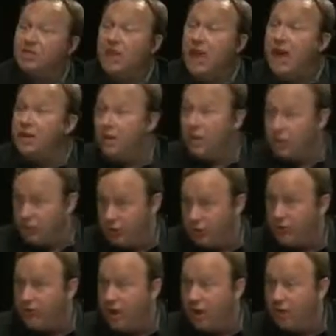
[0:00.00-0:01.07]
And has signed deals to
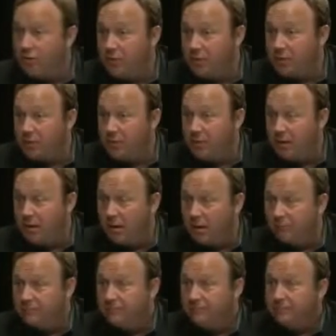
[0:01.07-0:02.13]
use foreign troops in
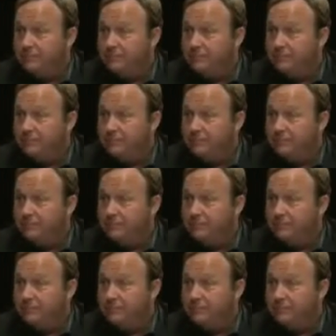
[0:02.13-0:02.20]
America.